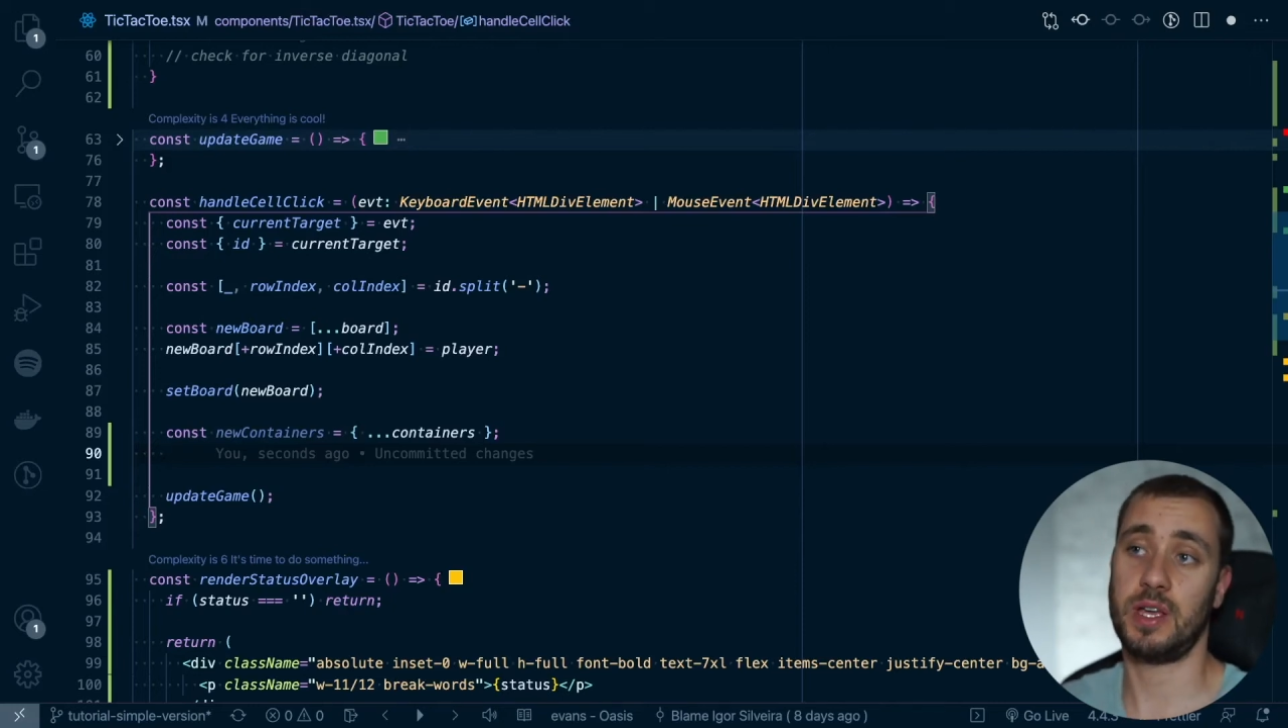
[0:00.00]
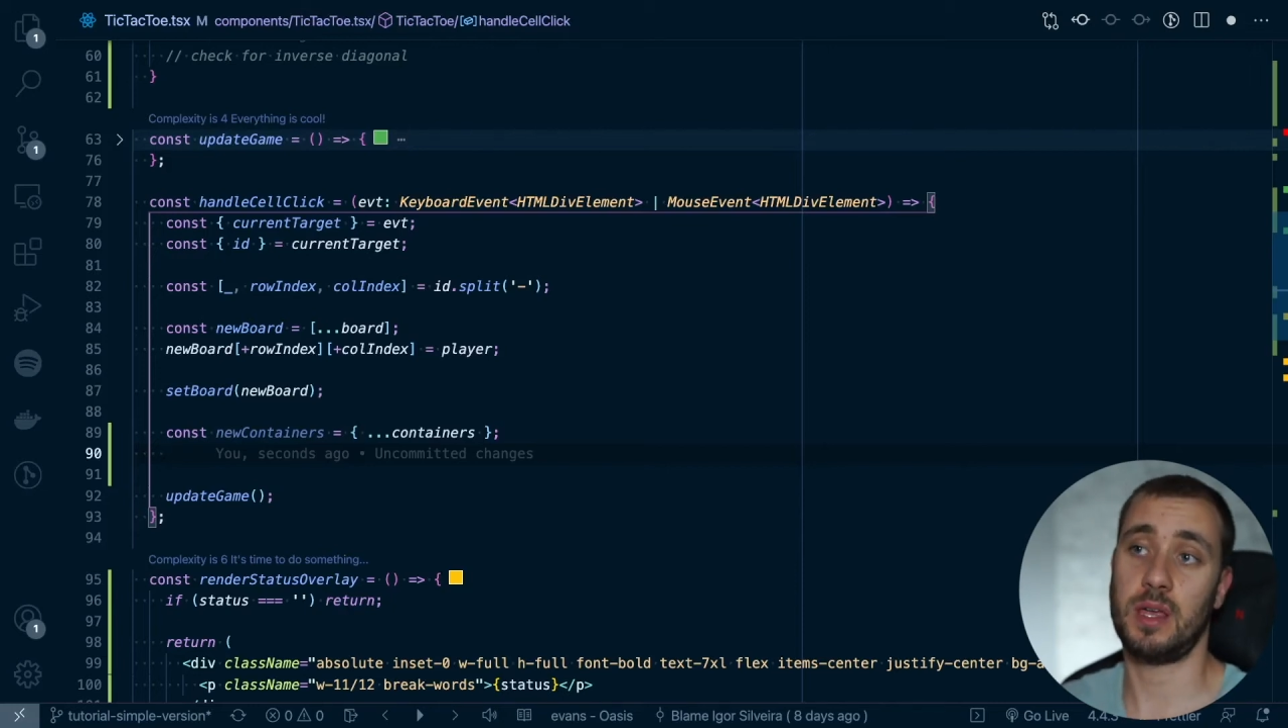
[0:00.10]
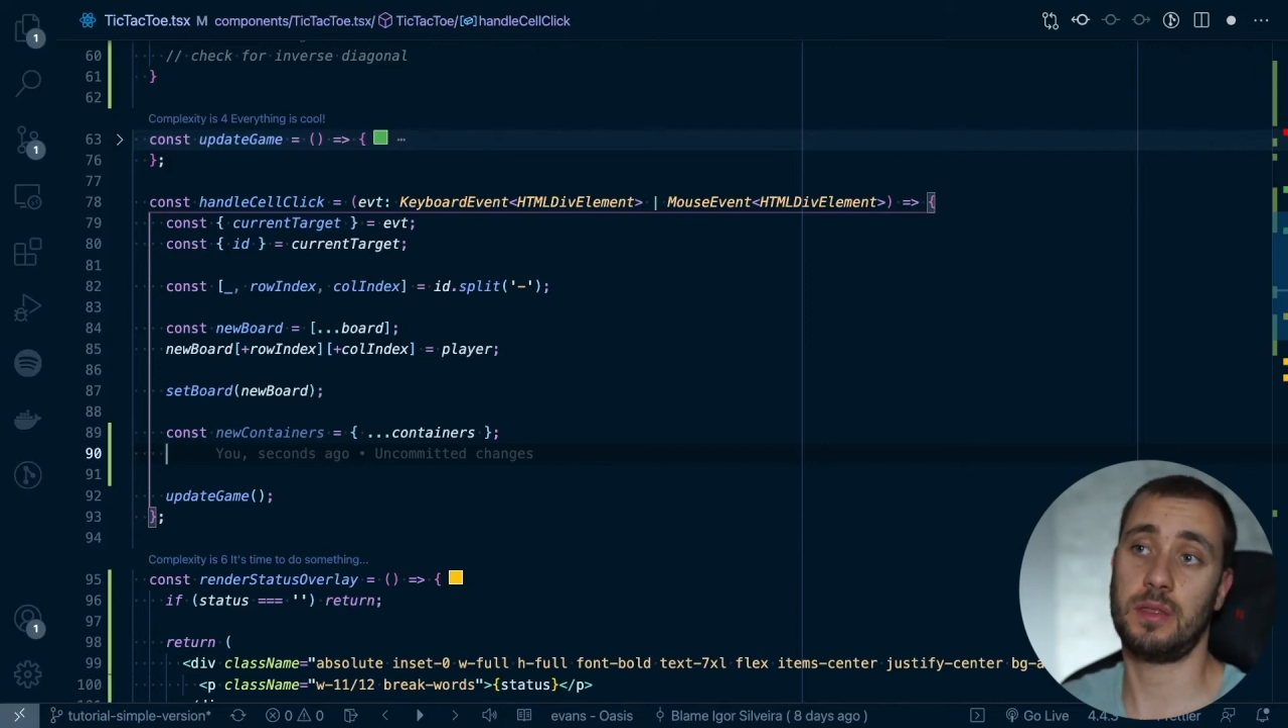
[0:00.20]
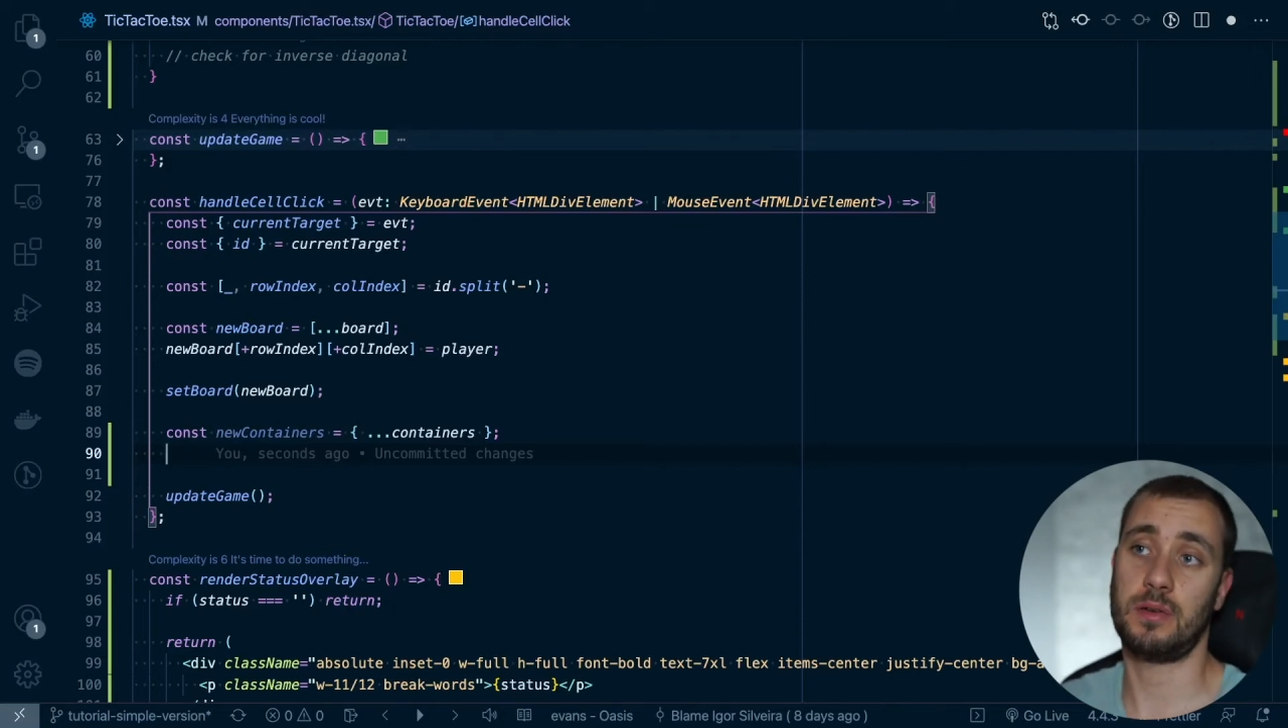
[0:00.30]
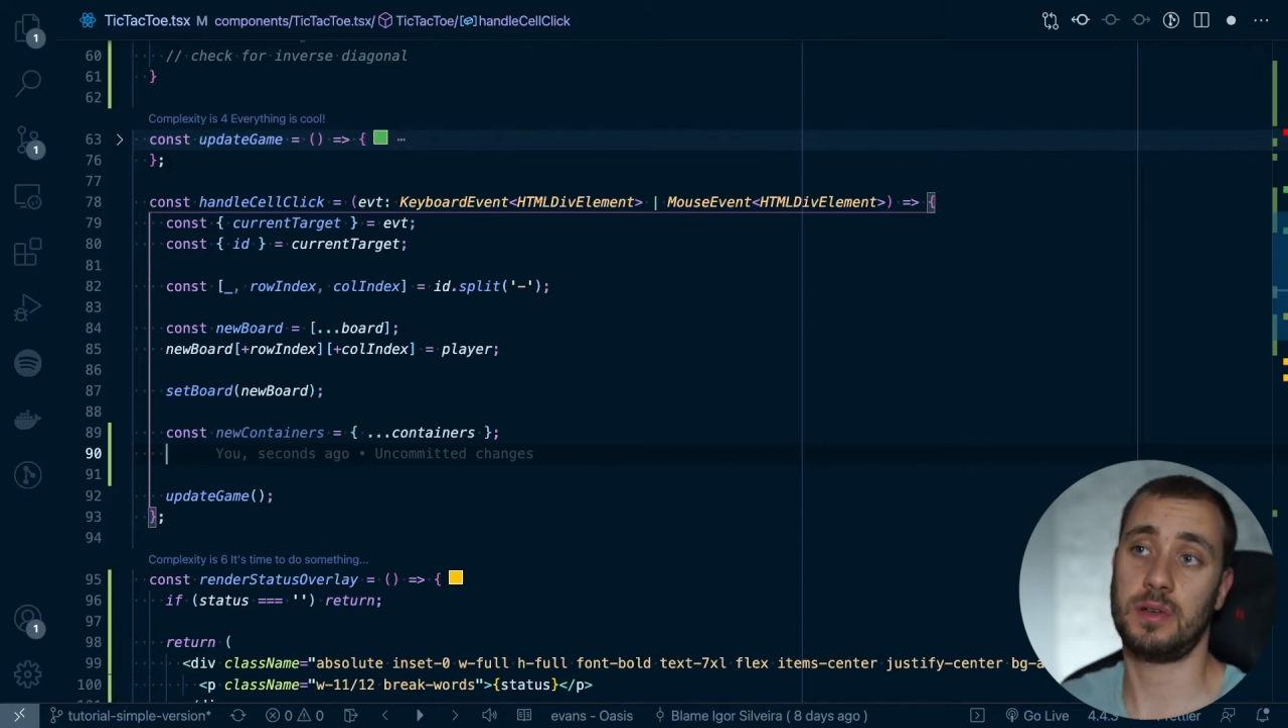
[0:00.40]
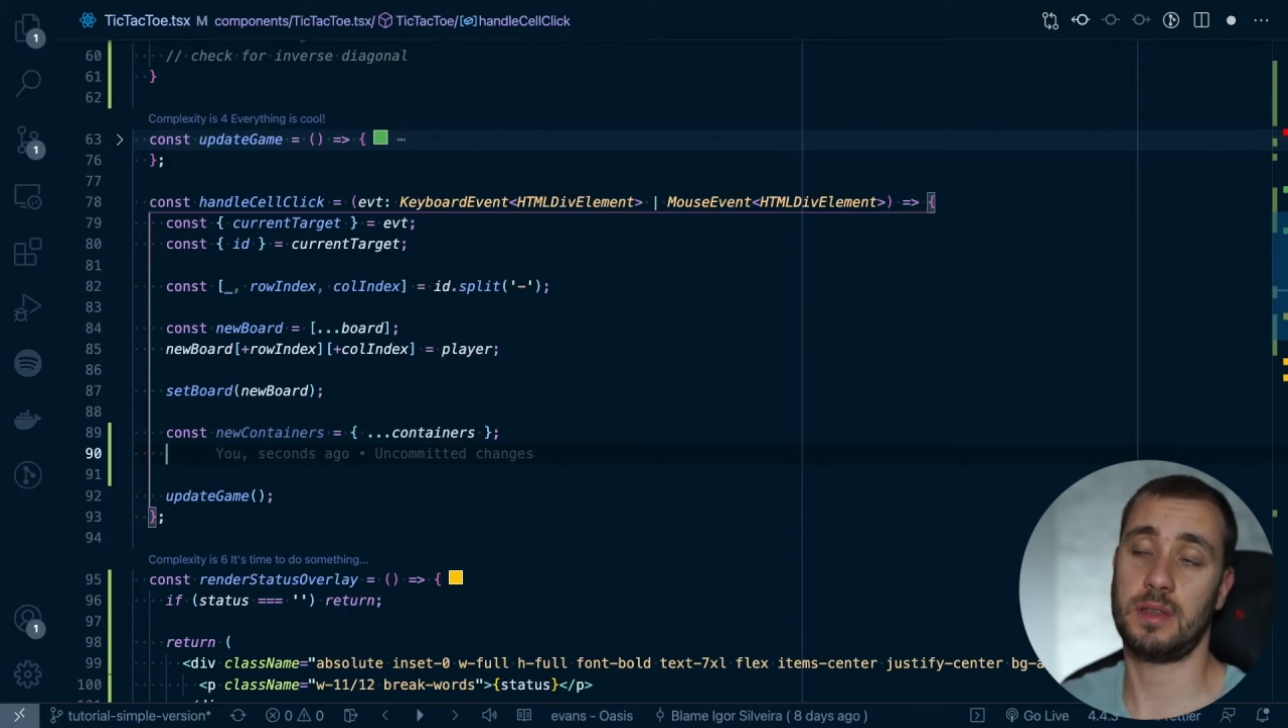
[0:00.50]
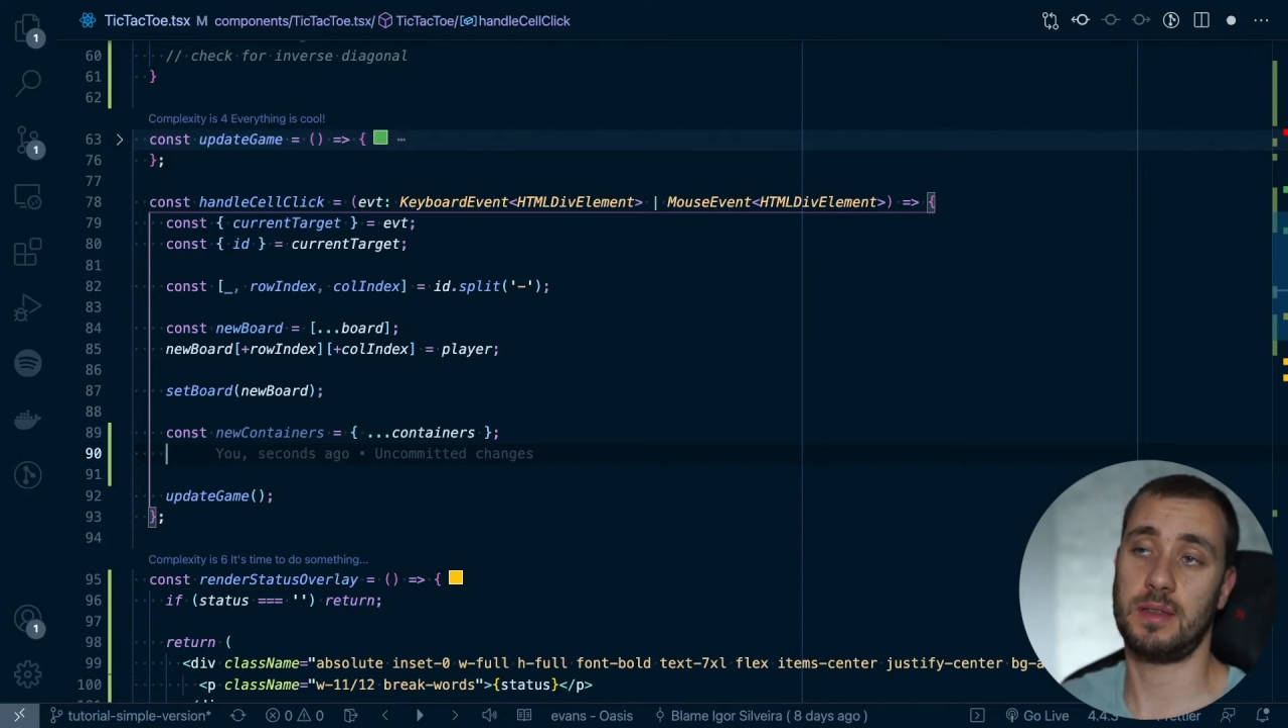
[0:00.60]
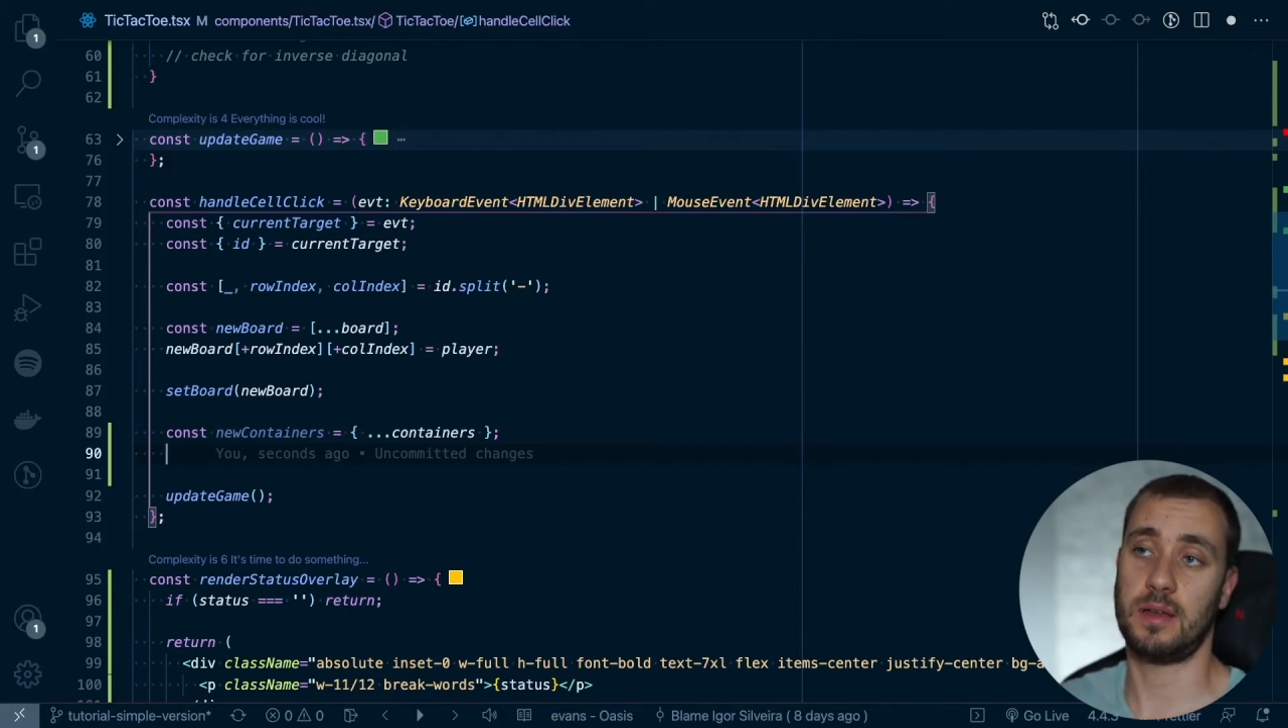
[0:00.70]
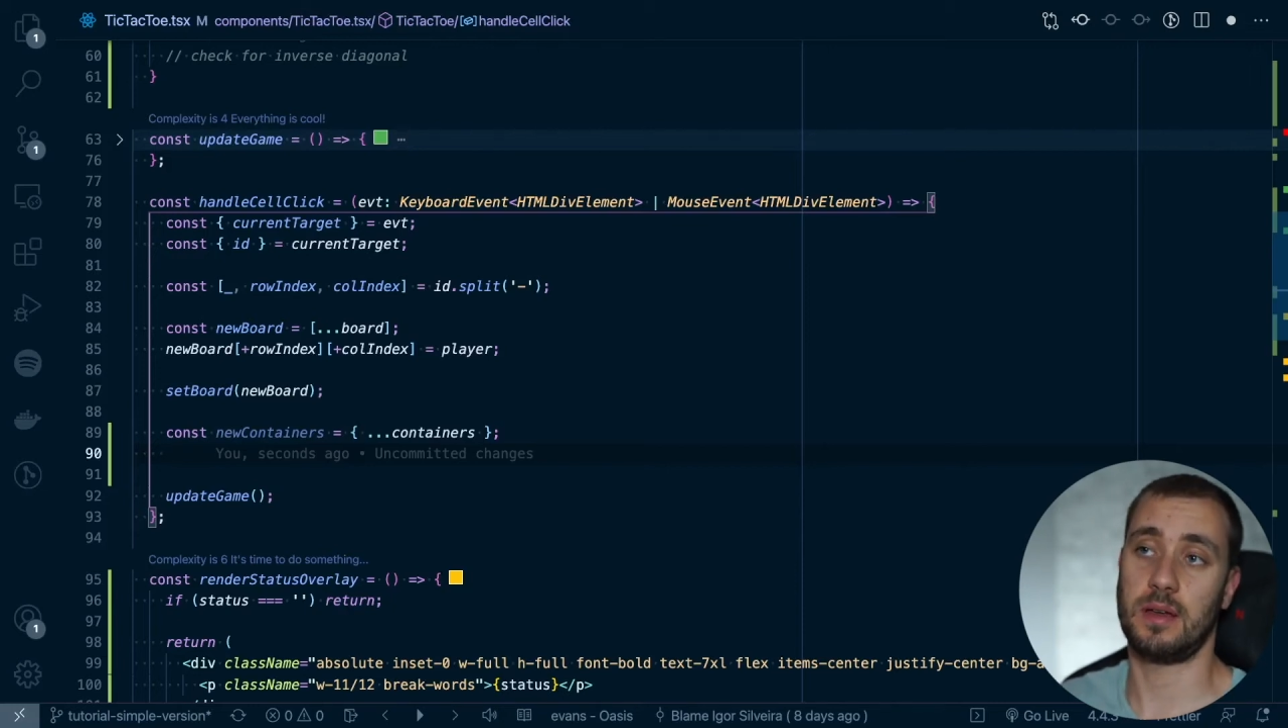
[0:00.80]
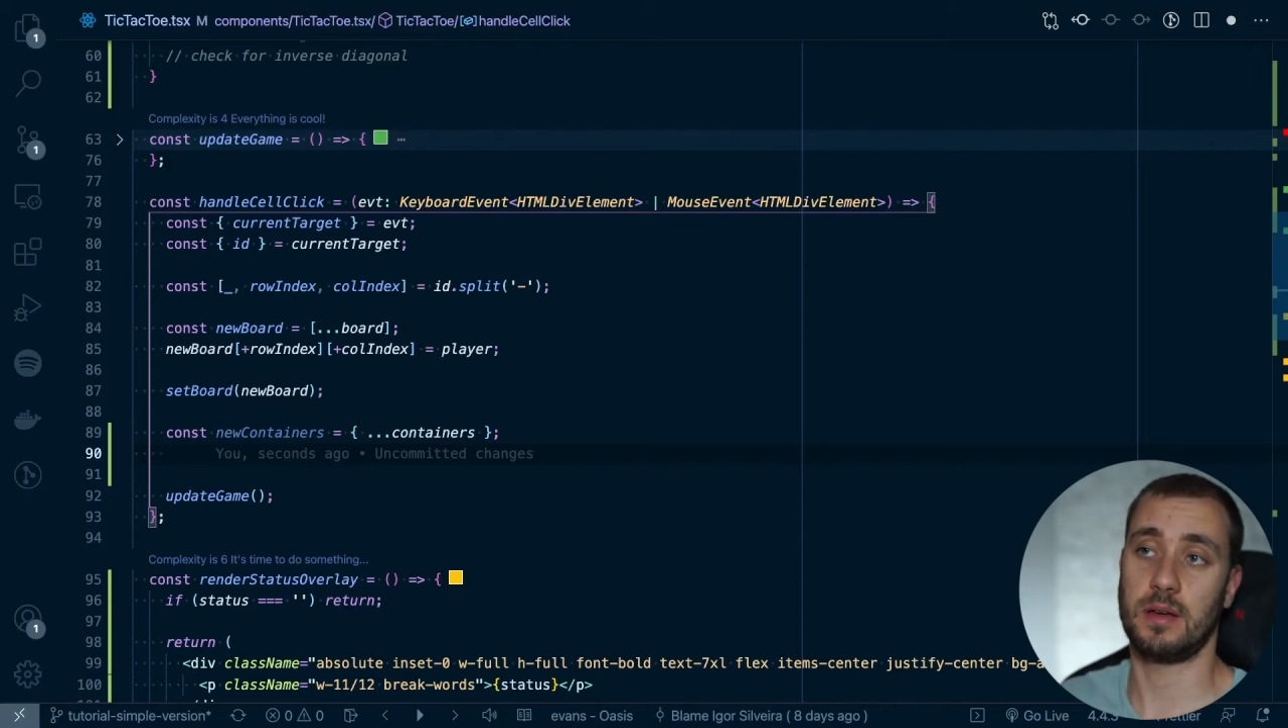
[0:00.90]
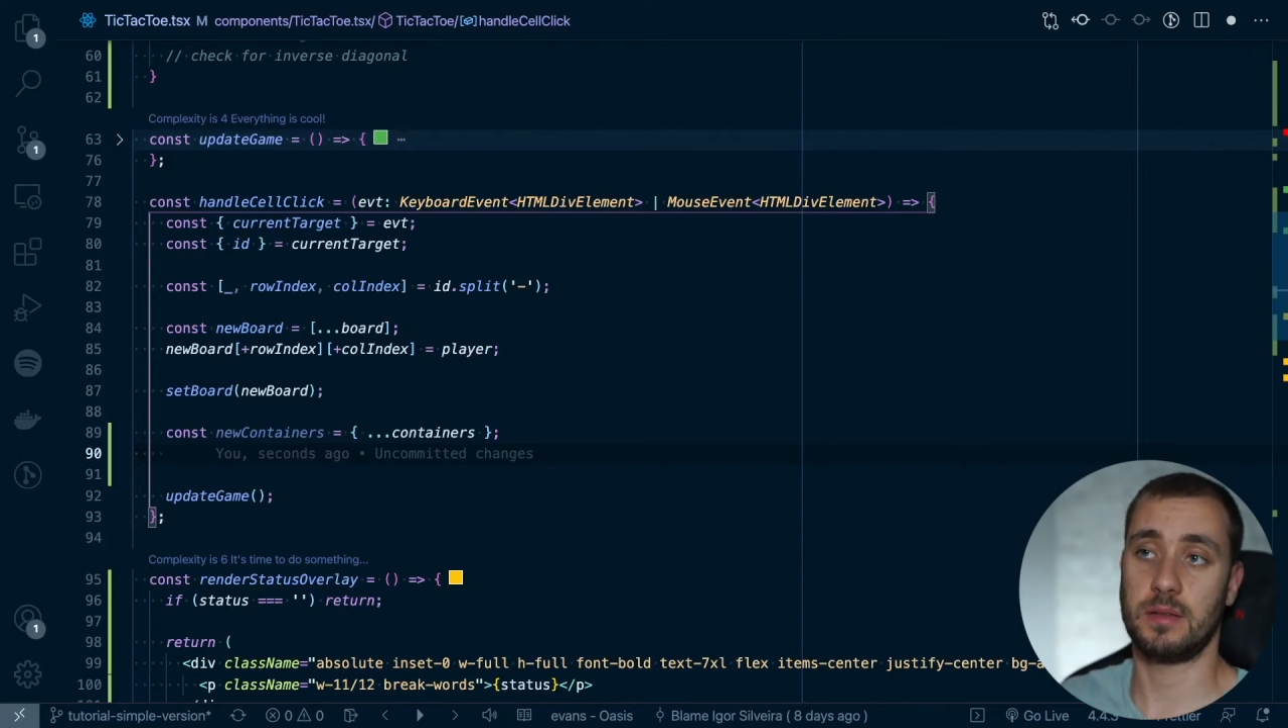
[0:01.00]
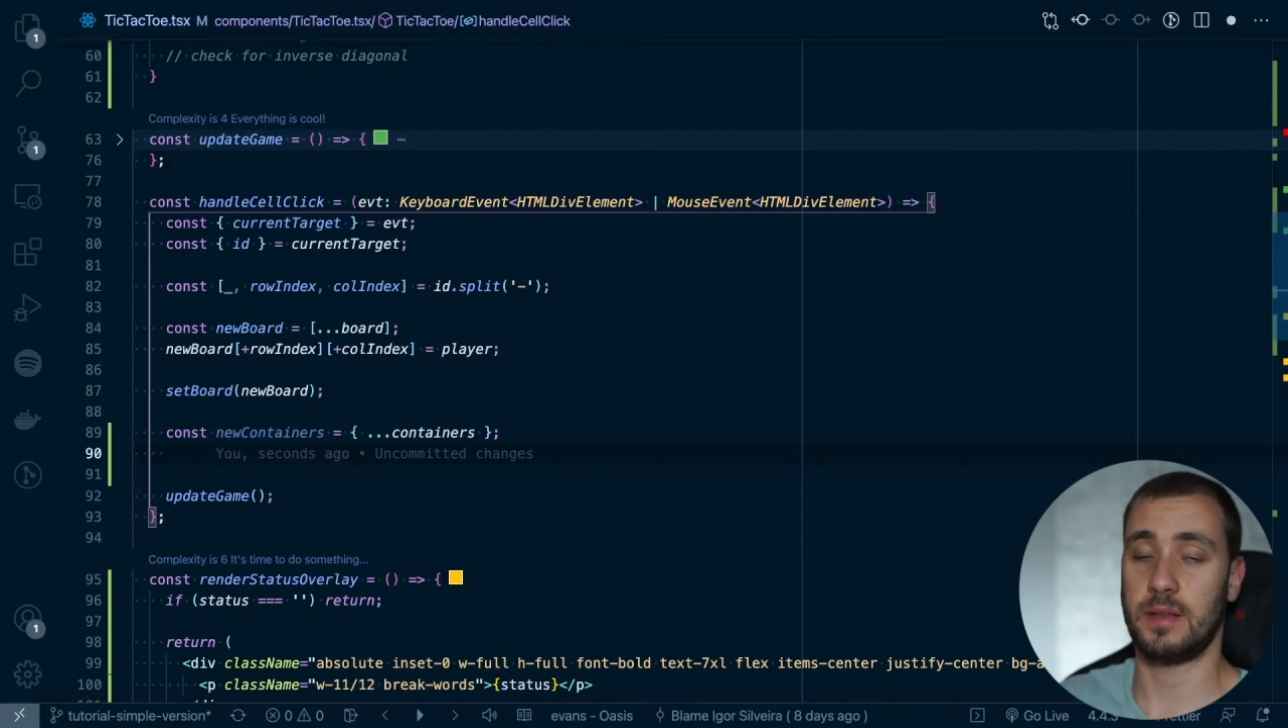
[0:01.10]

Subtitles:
either the